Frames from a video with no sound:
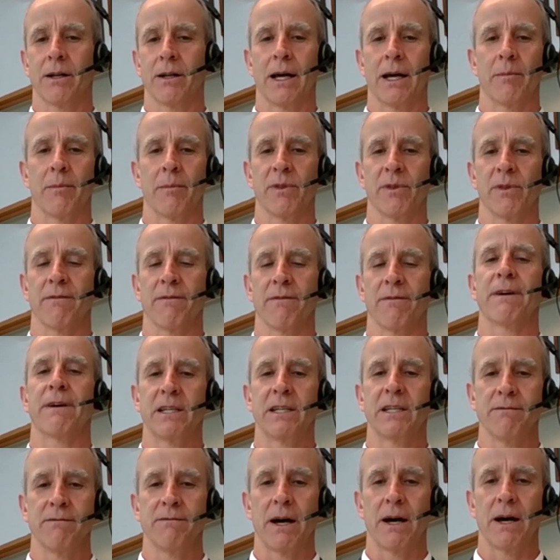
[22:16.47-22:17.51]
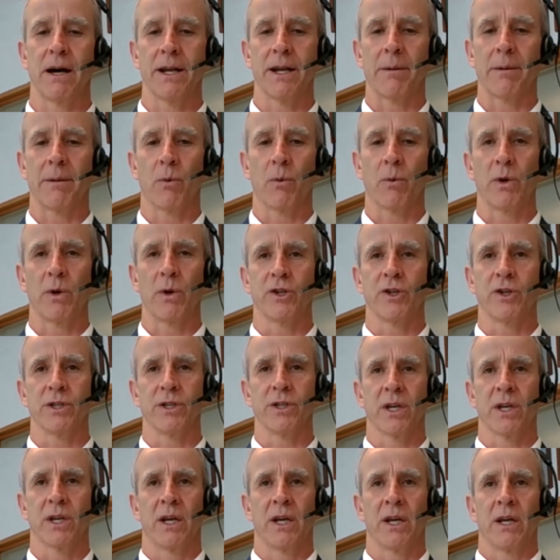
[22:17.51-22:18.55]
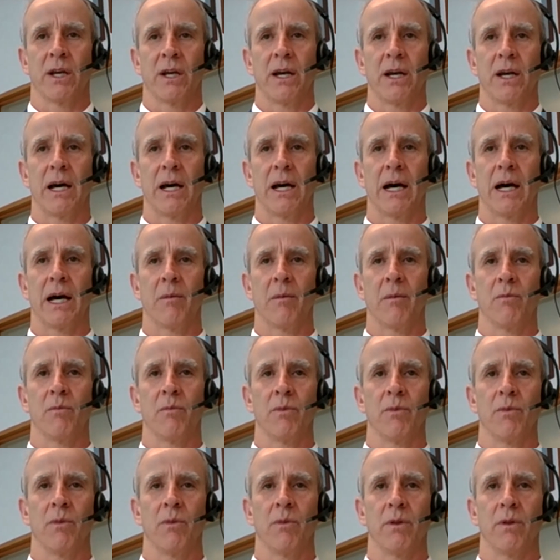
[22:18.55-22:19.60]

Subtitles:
the effective R number, which is the